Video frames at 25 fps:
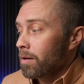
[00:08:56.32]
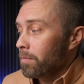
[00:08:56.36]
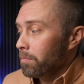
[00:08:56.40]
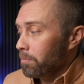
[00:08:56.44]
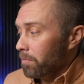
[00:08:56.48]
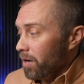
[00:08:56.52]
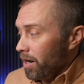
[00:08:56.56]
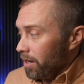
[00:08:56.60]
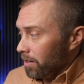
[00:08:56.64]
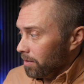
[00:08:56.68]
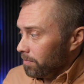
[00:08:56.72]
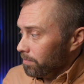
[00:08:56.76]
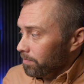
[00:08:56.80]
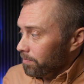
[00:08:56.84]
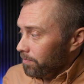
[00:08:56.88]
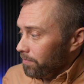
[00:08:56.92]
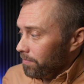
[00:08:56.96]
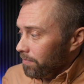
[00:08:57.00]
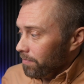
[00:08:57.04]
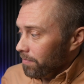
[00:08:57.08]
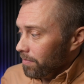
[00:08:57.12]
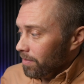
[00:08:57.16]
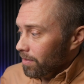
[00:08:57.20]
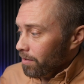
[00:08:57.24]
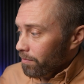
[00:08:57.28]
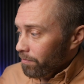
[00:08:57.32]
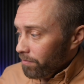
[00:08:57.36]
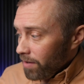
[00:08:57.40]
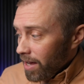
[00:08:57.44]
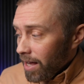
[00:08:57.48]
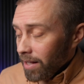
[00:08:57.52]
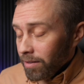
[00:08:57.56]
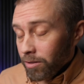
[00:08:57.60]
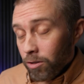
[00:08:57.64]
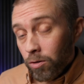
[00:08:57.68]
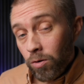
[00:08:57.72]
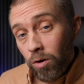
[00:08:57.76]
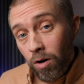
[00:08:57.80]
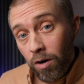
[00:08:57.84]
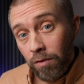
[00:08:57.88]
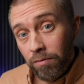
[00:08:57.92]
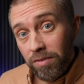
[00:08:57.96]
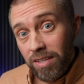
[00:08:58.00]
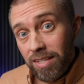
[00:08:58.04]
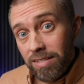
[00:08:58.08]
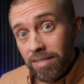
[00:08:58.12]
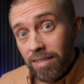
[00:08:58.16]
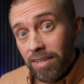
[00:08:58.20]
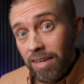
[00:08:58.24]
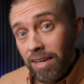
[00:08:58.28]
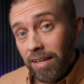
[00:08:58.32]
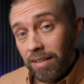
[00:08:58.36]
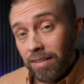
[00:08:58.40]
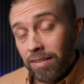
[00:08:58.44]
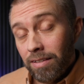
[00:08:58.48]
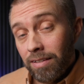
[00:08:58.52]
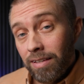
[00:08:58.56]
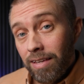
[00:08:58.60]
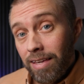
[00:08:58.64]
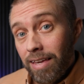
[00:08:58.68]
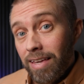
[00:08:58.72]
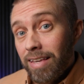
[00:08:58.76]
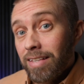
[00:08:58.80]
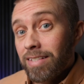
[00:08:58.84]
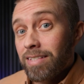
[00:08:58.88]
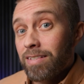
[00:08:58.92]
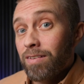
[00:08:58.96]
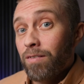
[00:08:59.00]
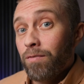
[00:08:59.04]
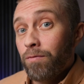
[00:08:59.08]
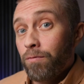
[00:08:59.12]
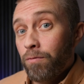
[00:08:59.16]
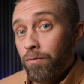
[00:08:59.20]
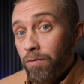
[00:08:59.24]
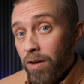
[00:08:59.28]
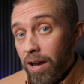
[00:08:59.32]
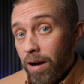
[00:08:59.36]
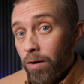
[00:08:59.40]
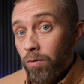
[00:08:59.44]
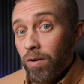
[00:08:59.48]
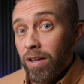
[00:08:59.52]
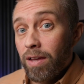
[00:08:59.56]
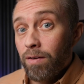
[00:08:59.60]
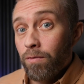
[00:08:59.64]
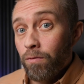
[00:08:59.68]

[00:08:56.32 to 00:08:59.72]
But the value of this kit is very,